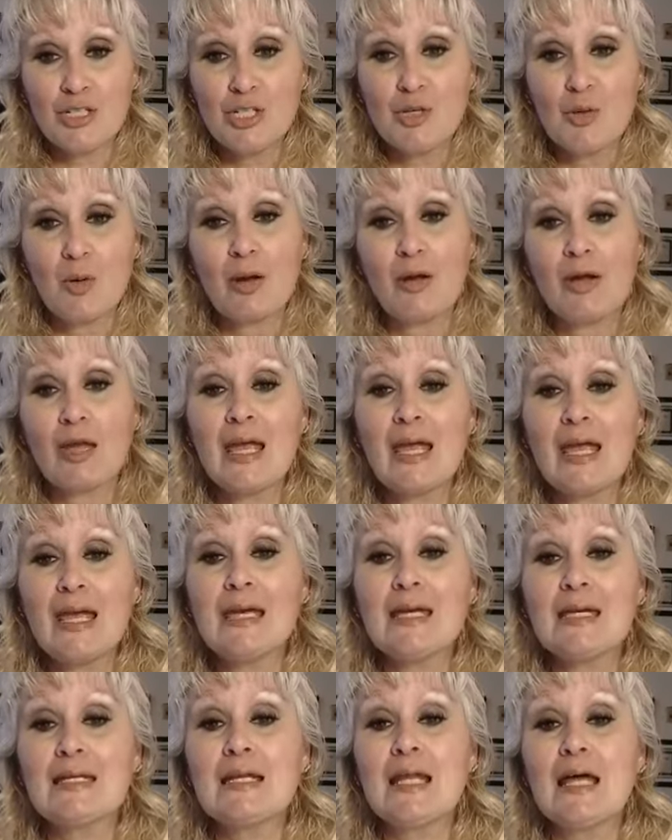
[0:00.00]
you are
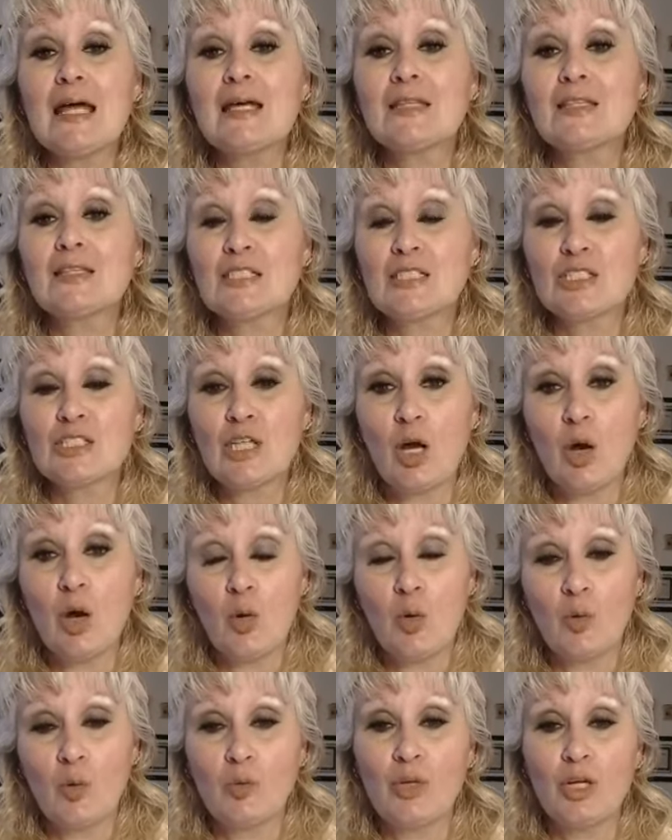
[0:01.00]
in the
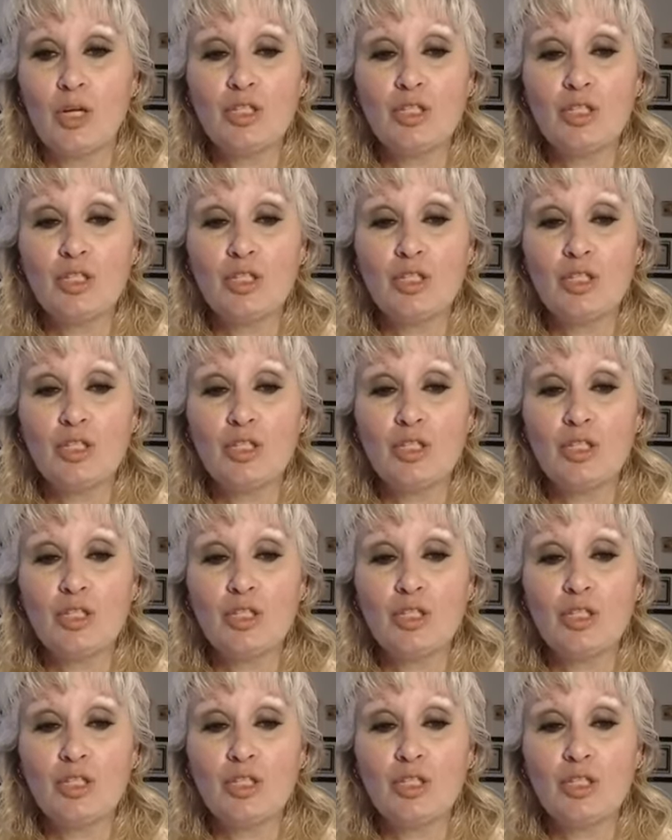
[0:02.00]
zone.